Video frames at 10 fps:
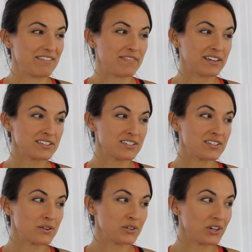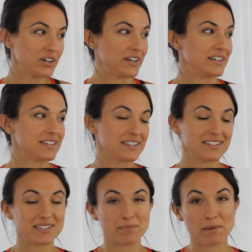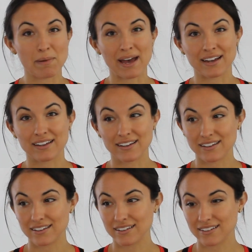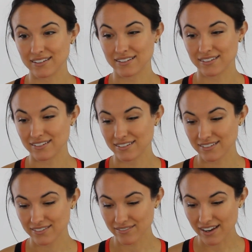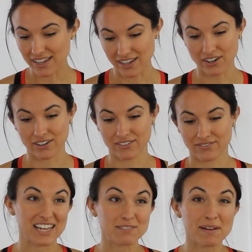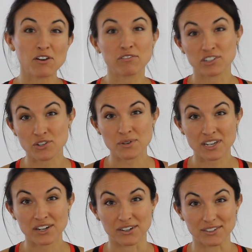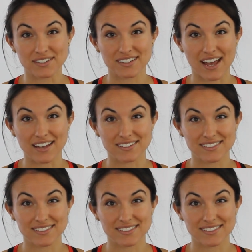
It feels so good to be back right here. It's been over 2 years, guys.